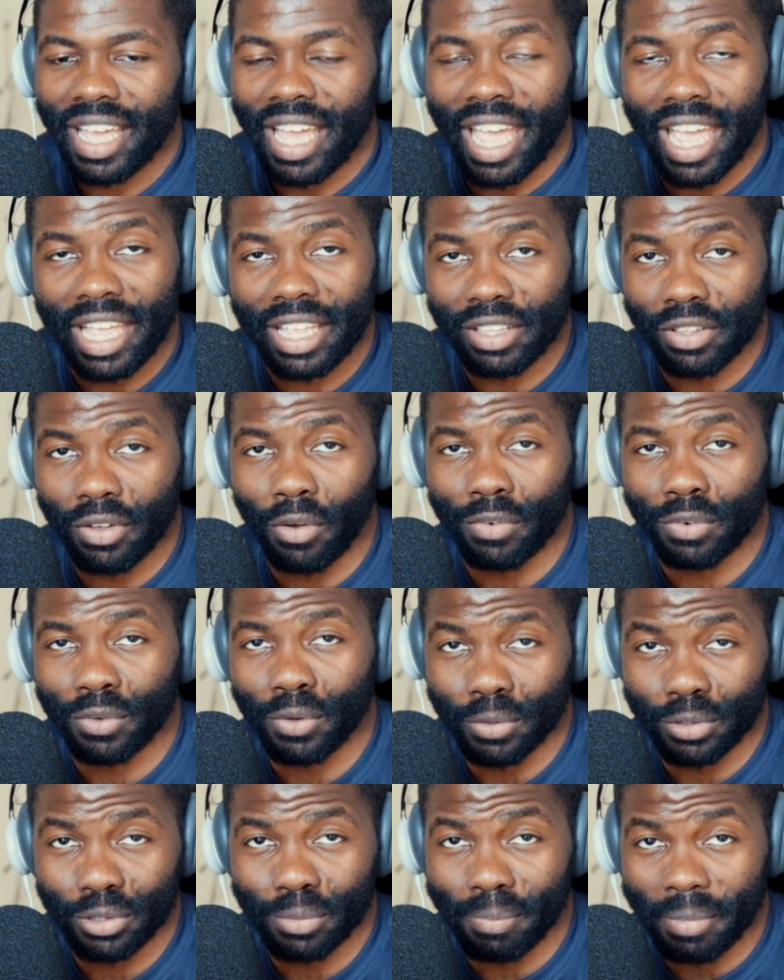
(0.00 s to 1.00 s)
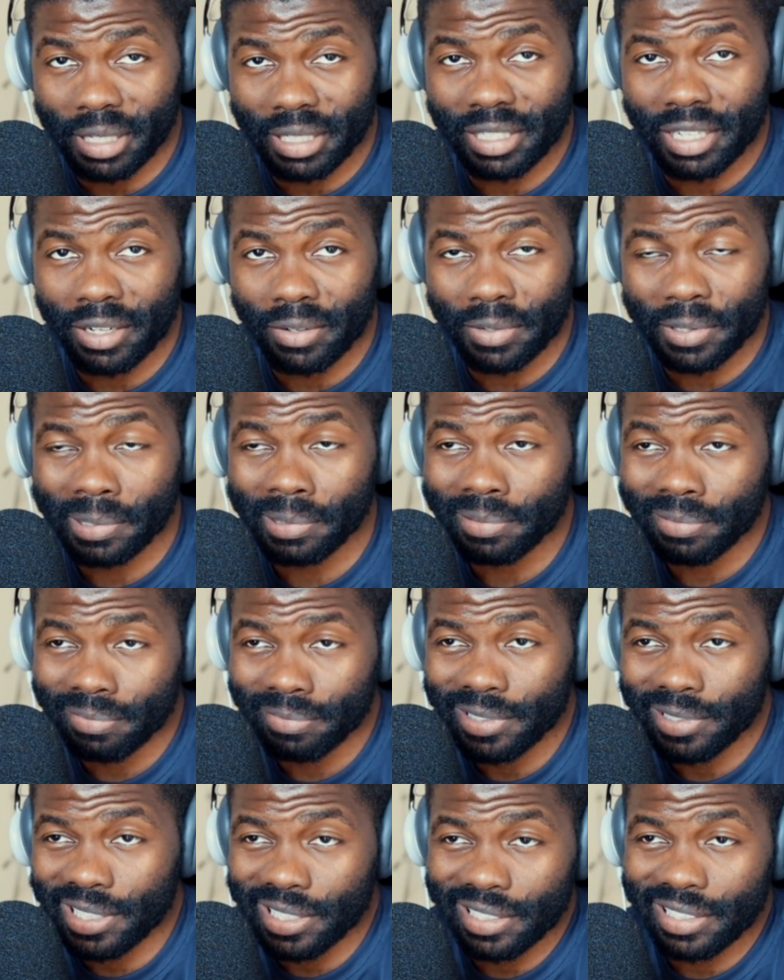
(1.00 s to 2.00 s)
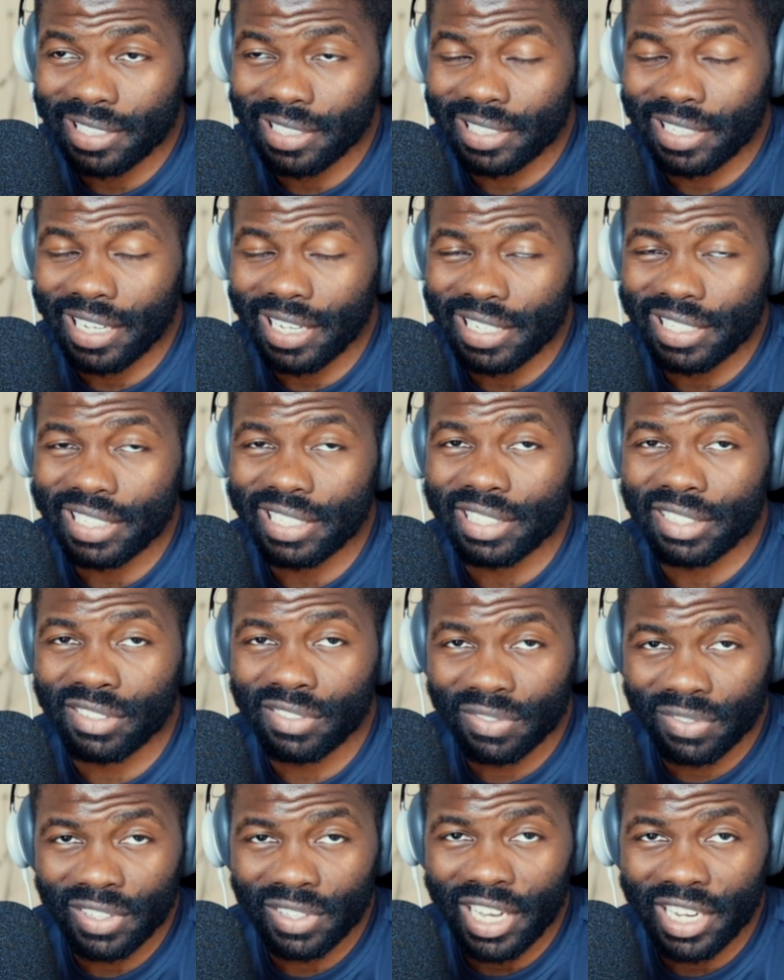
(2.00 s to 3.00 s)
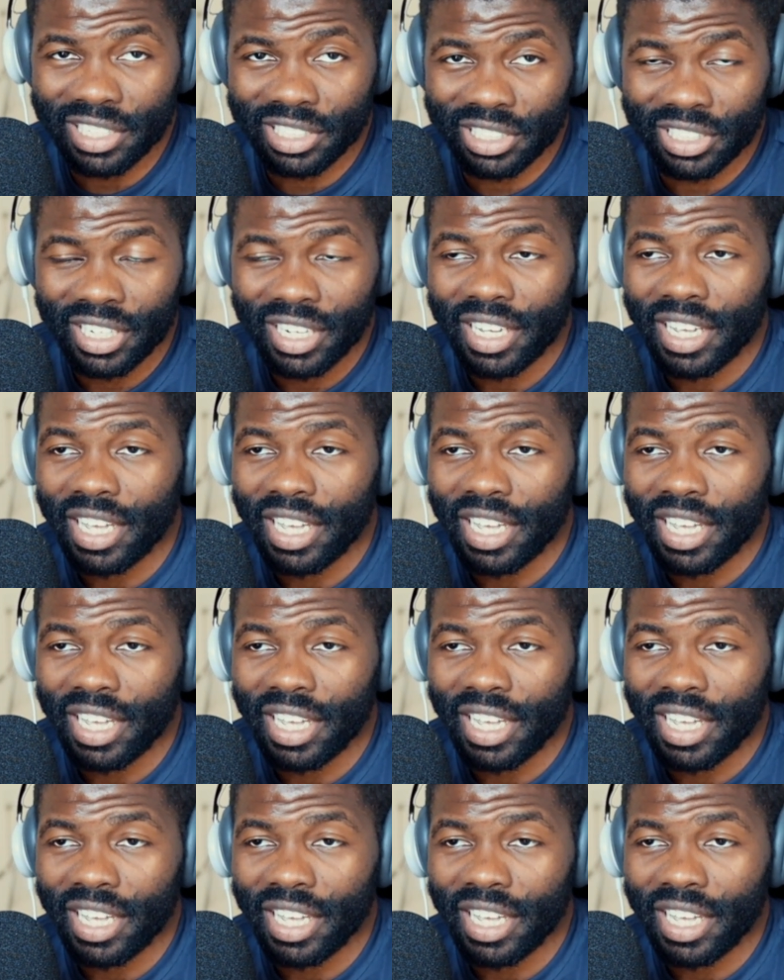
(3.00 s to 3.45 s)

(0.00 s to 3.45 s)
and of course the material, which in this case is flesh,